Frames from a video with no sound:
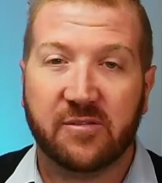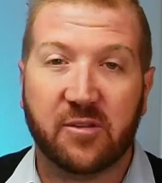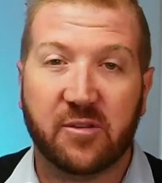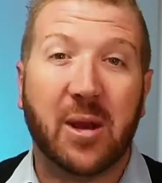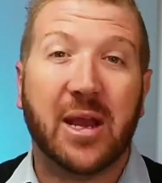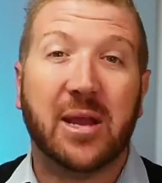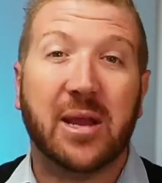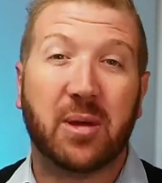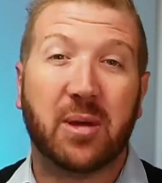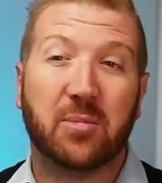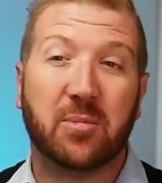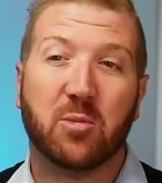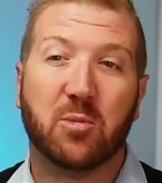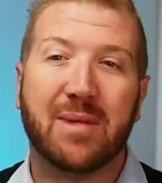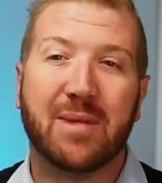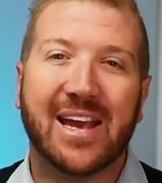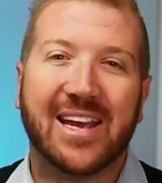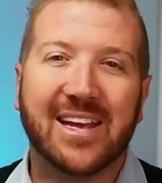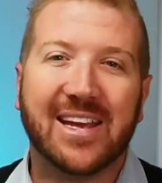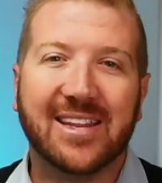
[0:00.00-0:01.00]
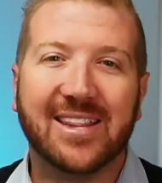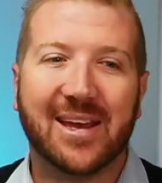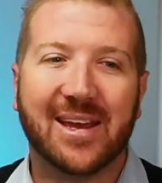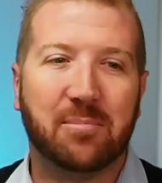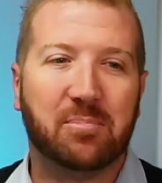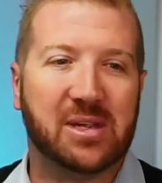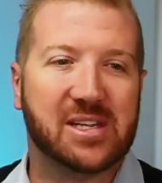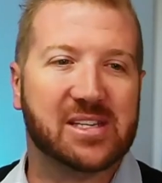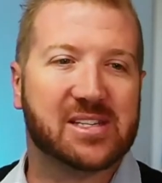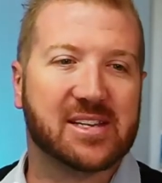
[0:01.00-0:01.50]
many people, making their
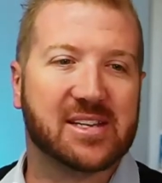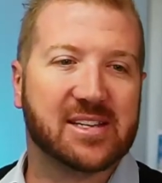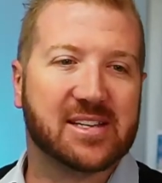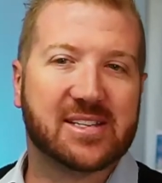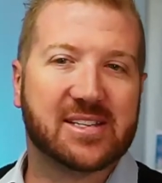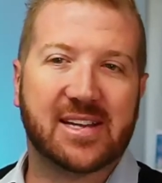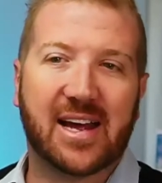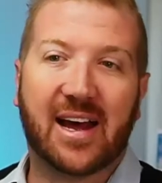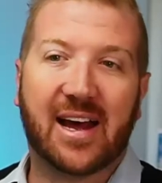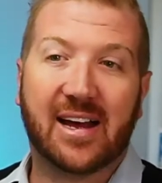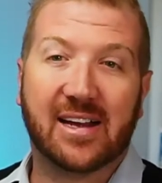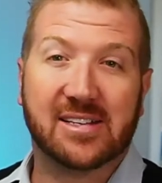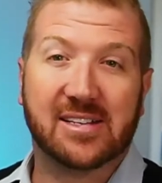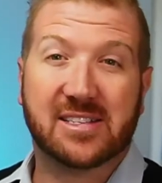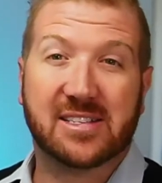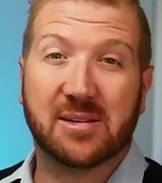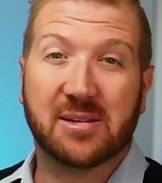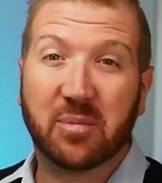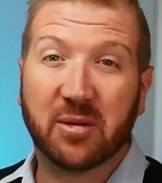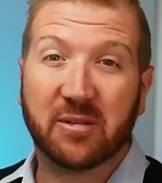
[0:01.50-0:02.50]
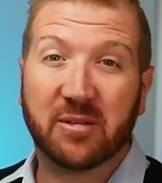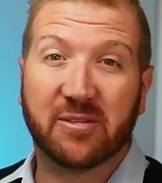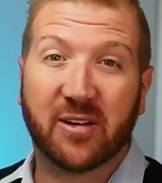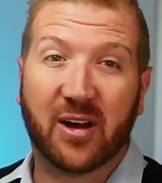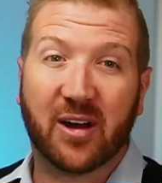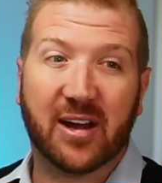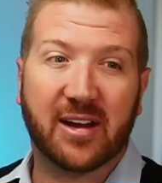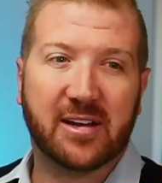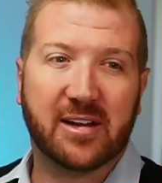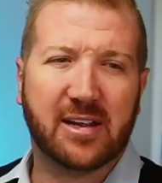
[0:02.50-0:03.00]
business
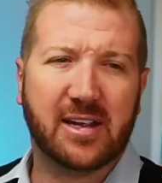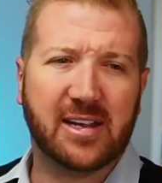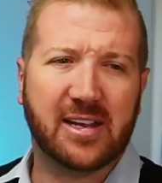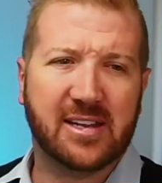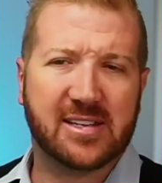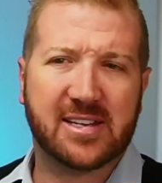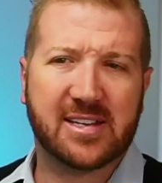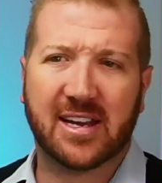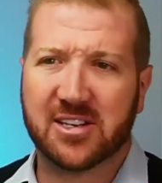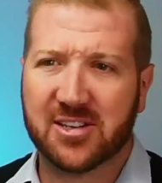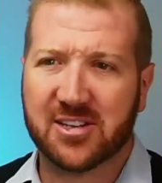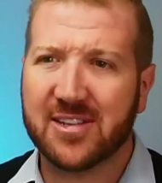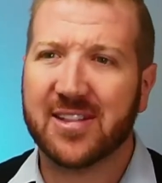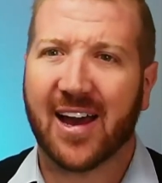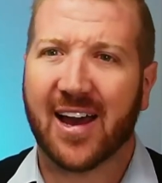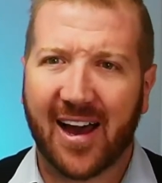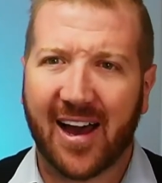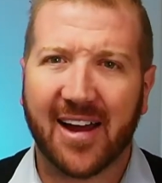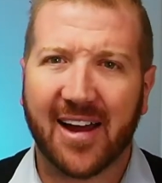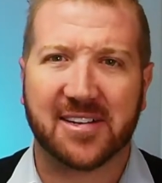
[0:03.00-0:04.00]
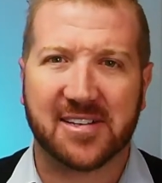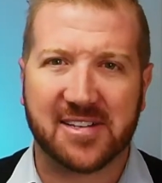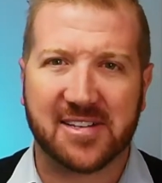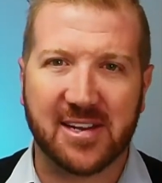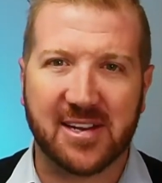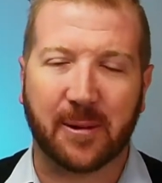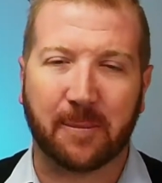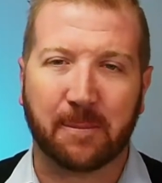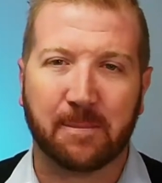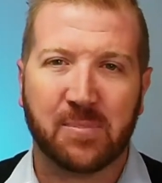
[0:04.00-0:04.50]
simplified is actually the hardest
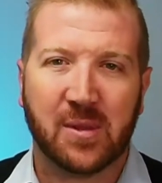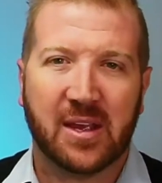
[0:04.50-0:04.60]
thing.